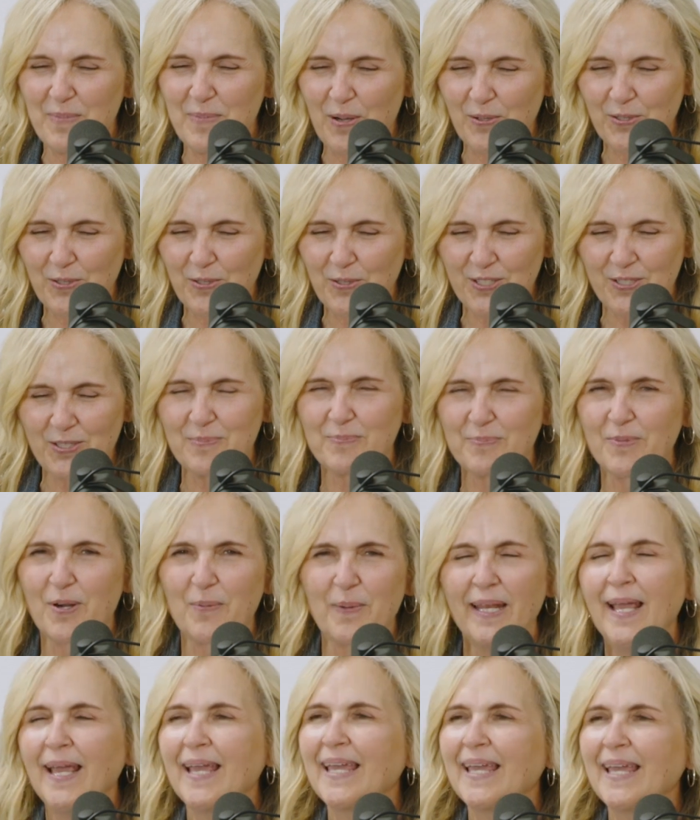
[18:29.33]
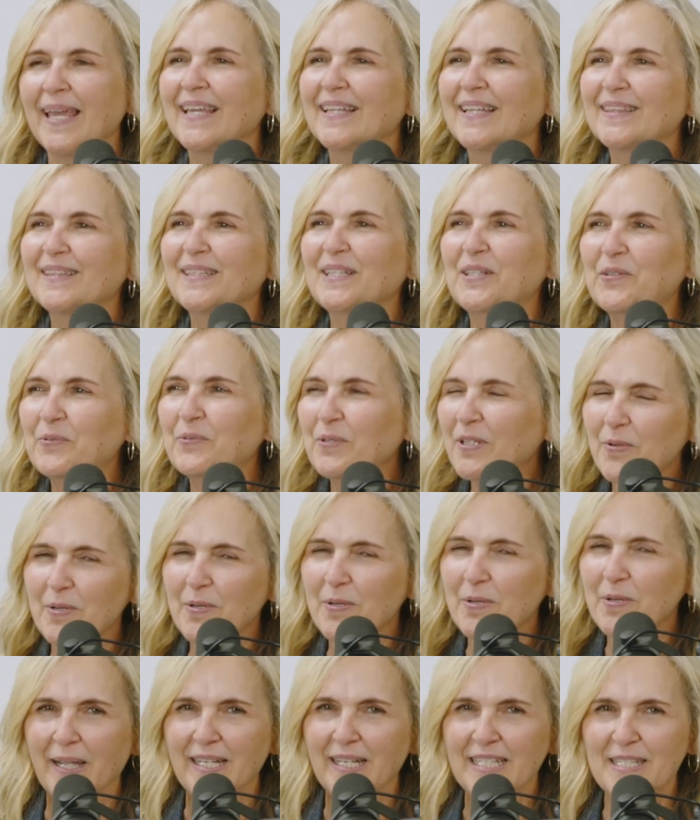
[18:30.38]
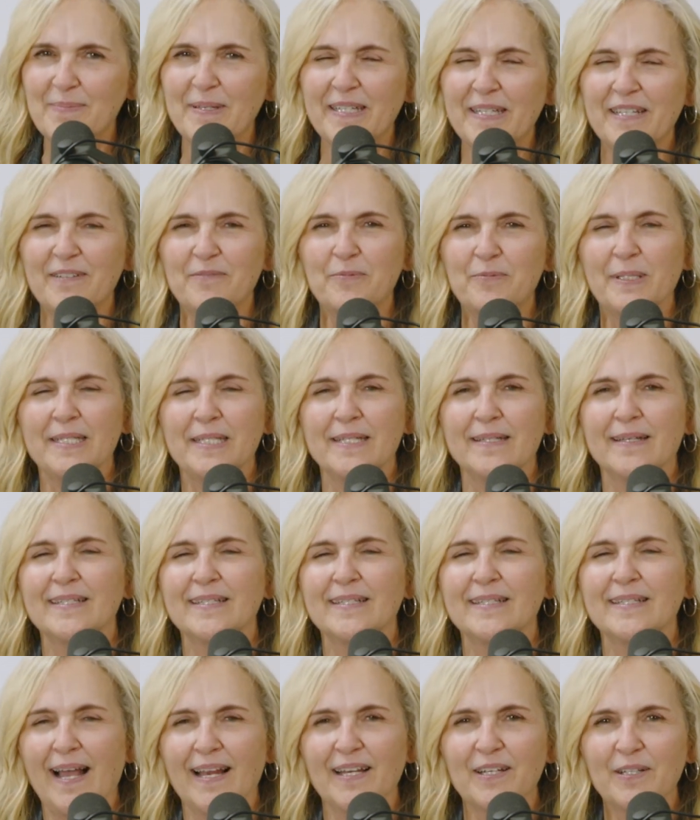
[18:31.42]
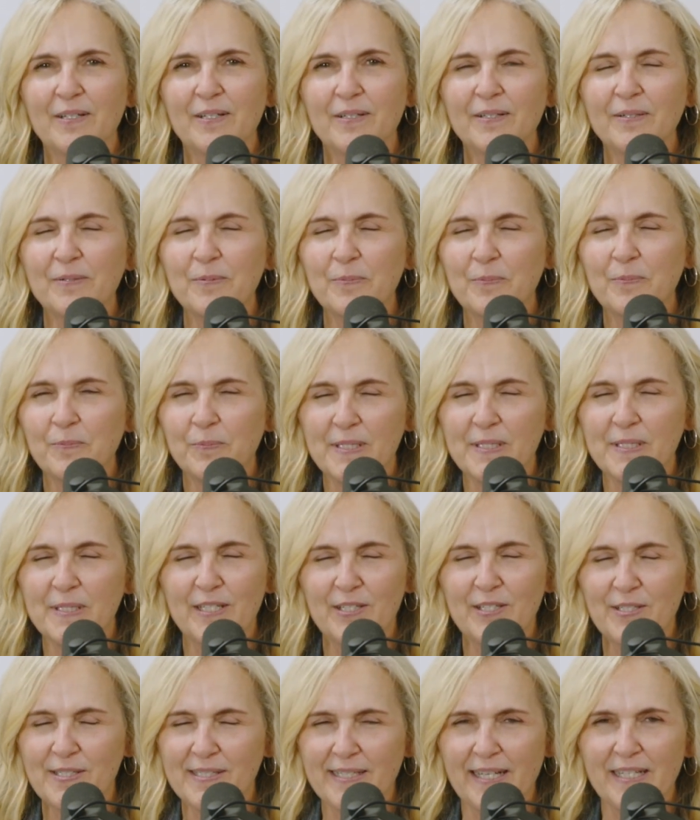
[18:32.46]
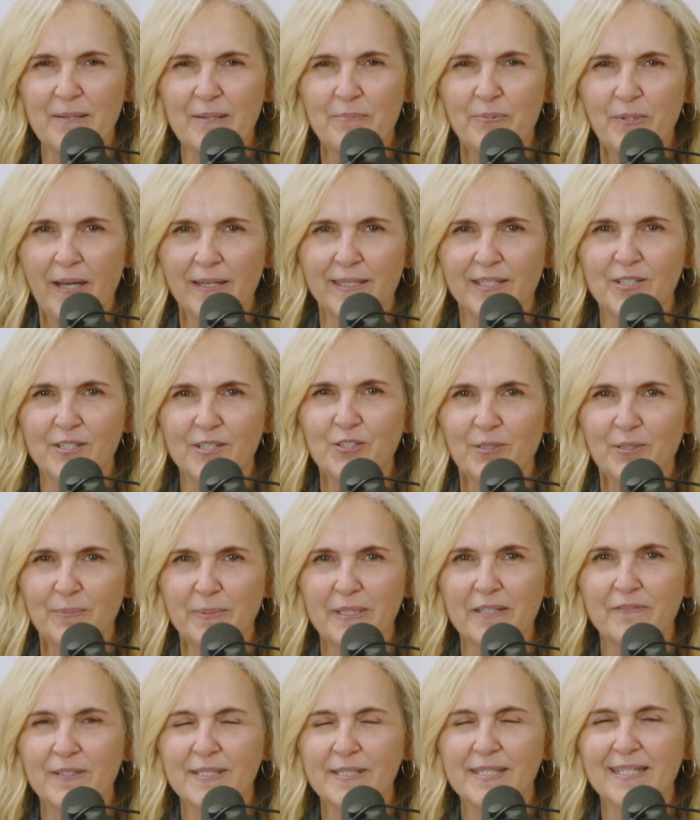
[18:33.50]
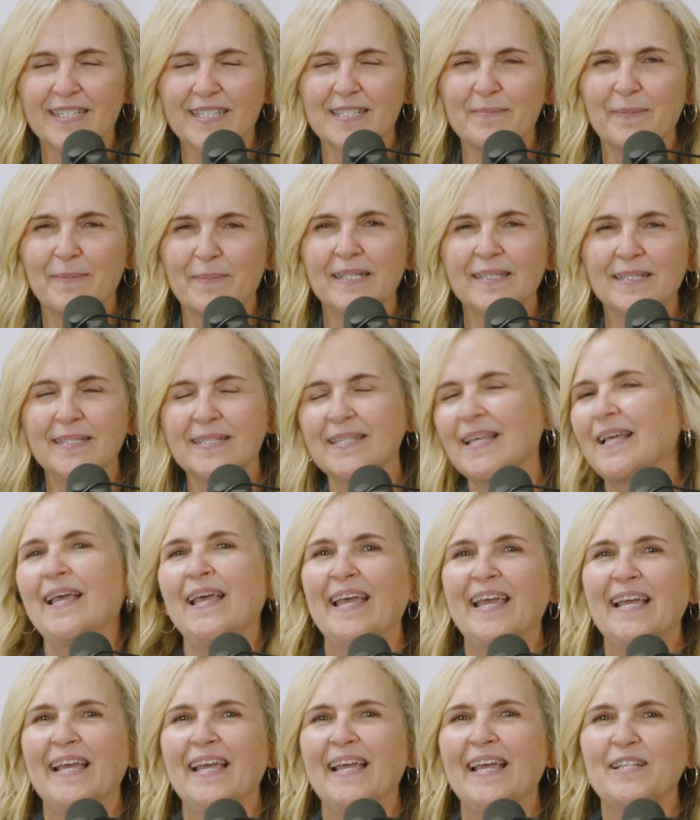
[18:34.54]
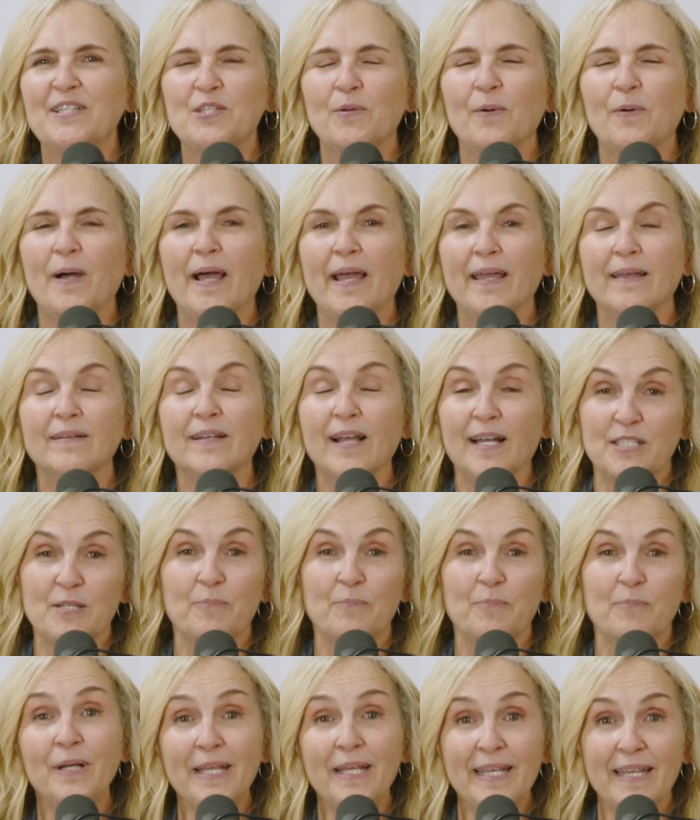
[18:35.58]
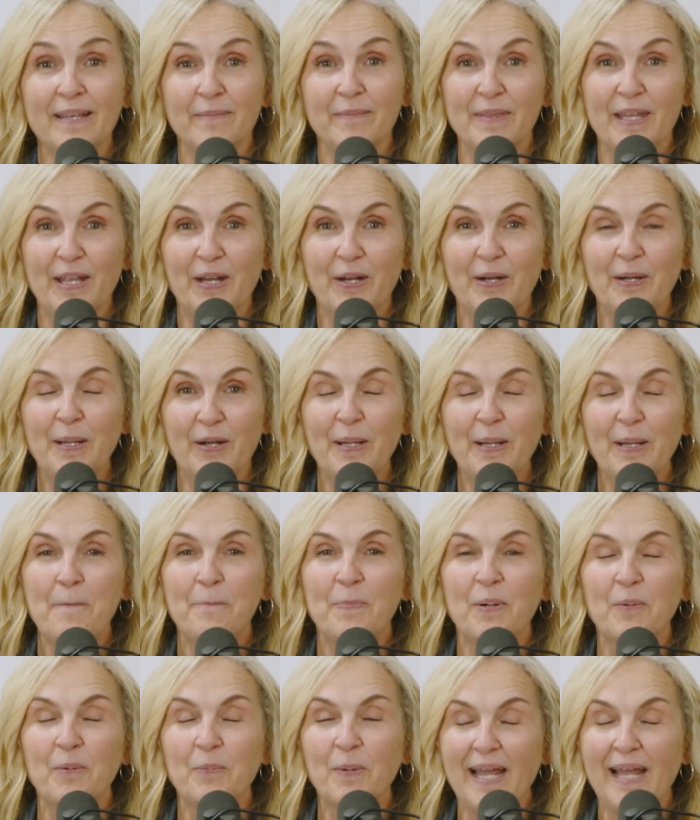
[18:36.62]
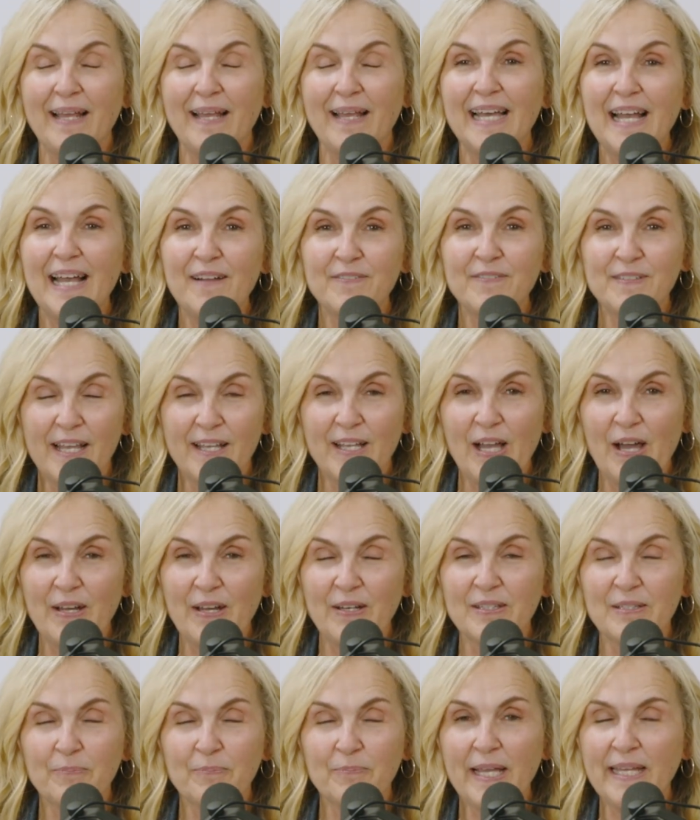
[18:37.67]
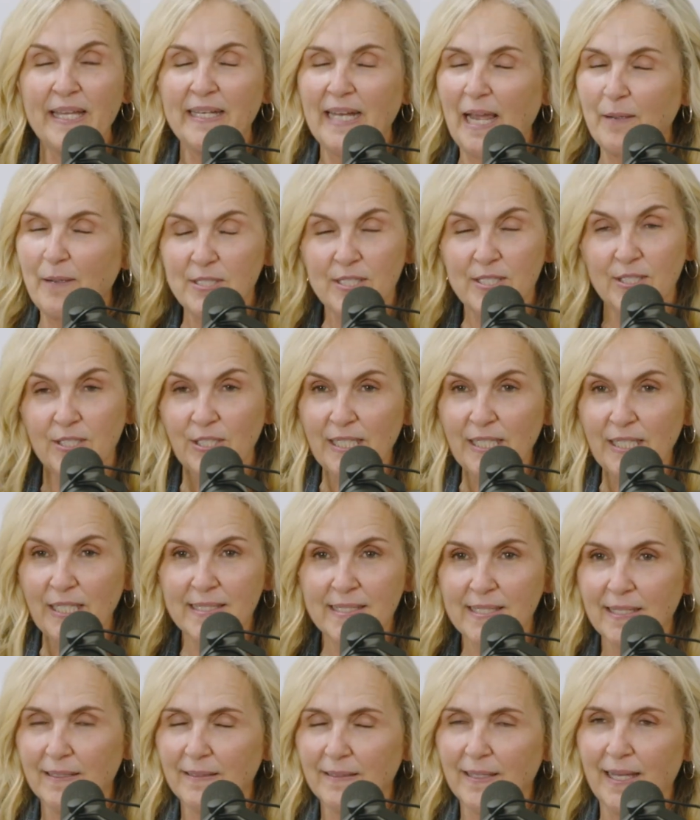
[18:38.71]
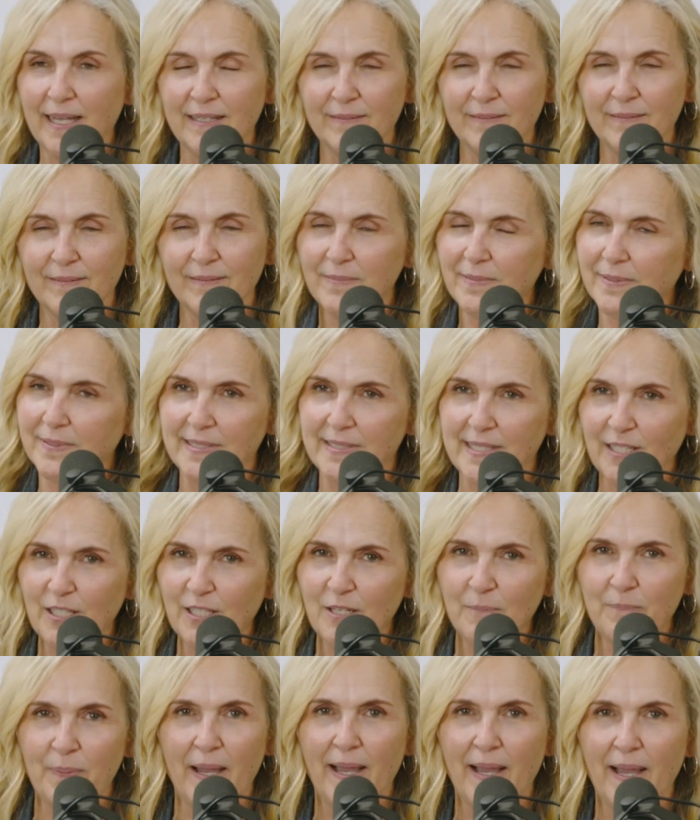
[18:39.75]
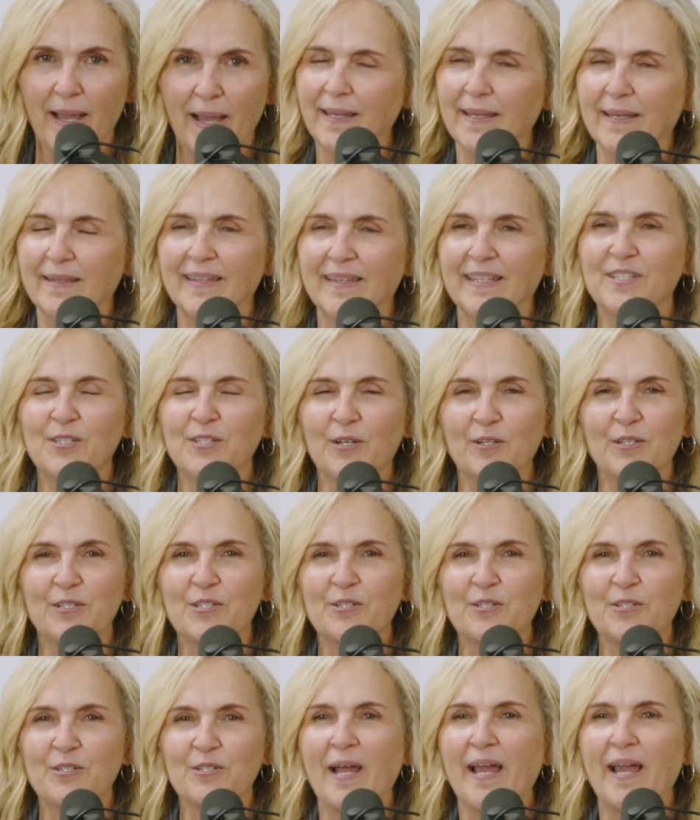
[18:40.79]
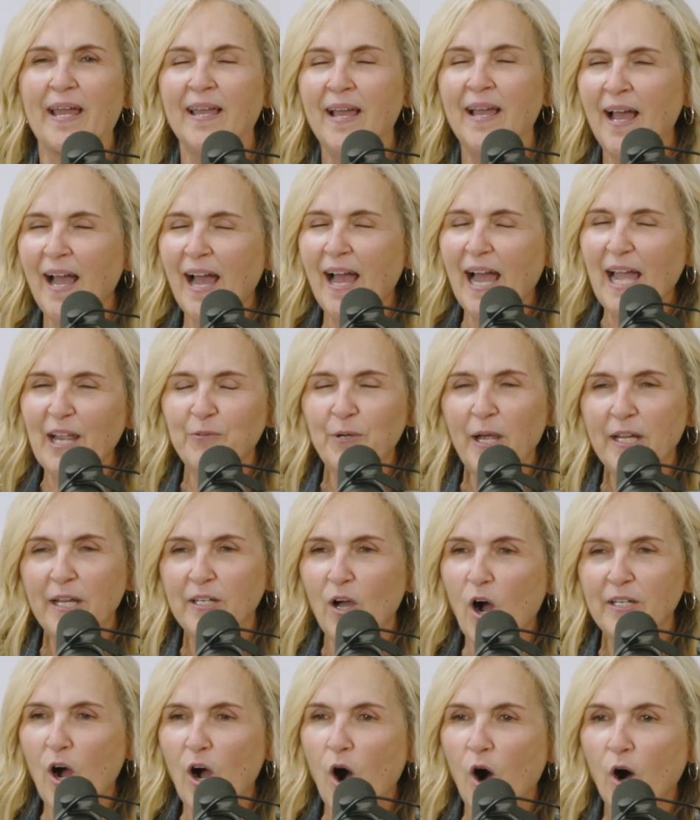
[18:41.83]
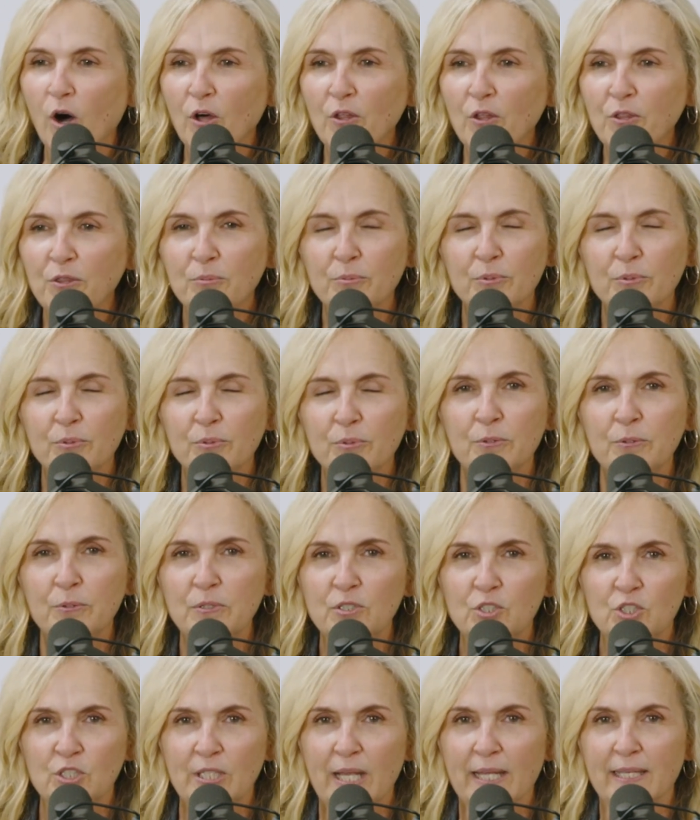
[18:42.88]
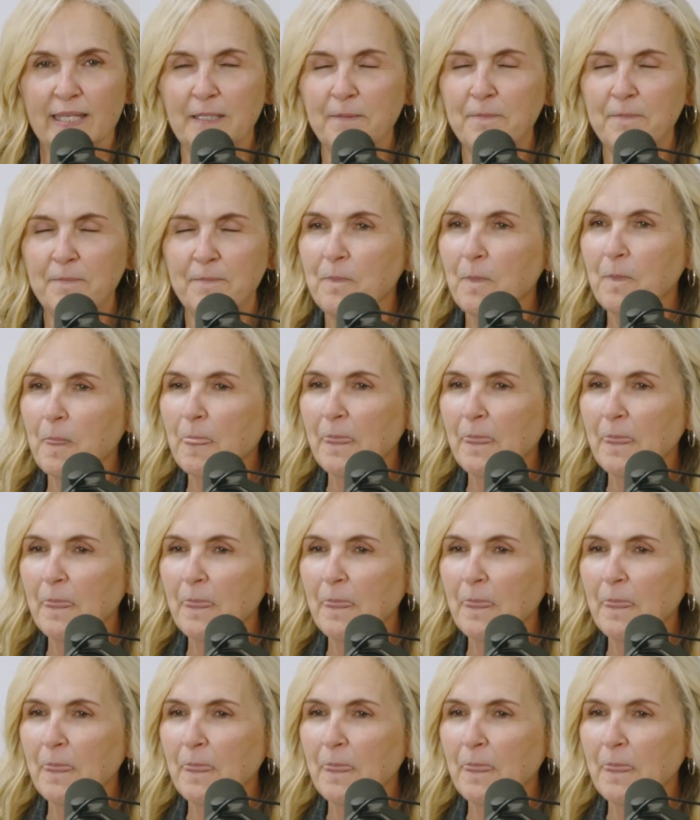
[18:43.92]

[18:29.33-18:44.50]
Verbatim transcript: emotional moment. It literally reminds me of when Tyler was going to study abroad in Germany for 6 months. And so I got to bring him there. But when I left, I got on the plane. I was good until I said goodbye and then started to cry. I cried all through check-in.